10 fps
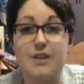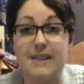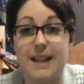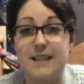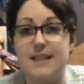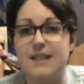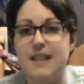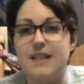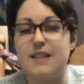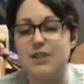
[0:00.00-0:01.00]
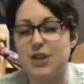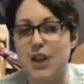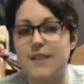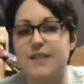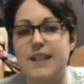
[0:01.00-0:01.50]
nice. It's nice and
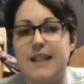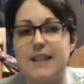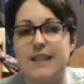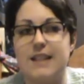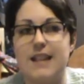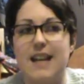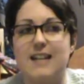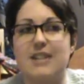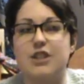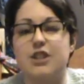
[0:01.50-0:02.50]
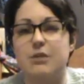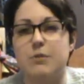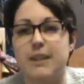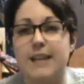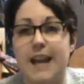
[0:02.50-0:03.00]
soft, and it's just a
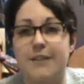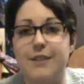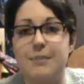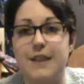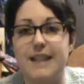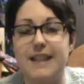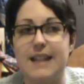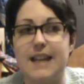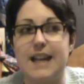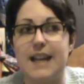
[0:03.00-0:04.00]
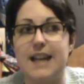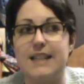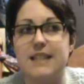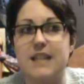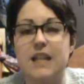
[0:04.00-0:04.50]
really heavy blanket,
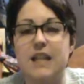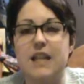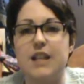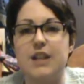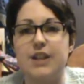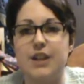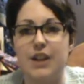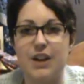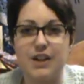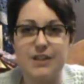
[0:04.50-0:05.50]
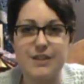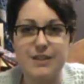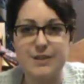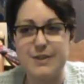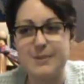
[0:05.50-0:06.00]
and the
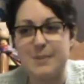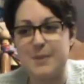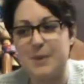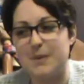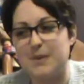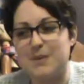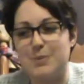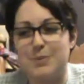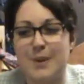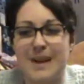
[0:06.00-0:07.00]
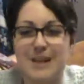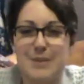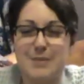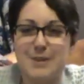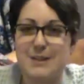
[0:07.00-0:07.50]
colors, there was
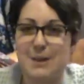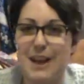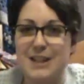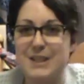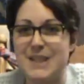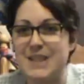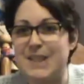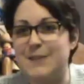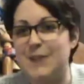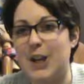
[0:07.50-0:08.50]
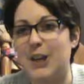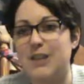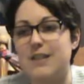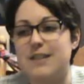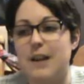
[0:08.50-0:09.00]
random splashes of
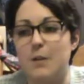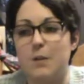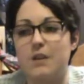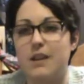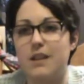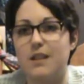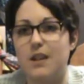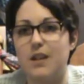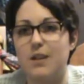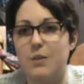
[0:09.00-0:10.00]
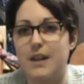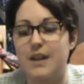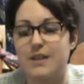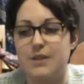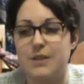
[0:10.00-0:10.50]
colors that weren't in the
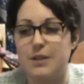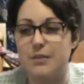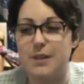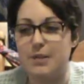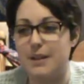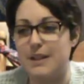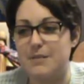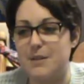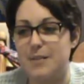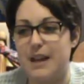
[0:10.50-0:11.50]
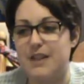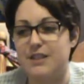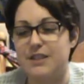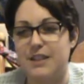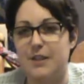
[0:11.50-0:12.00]
colorway. So there'd be a random
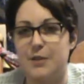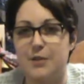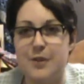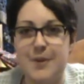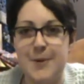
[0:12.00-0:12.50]
splash of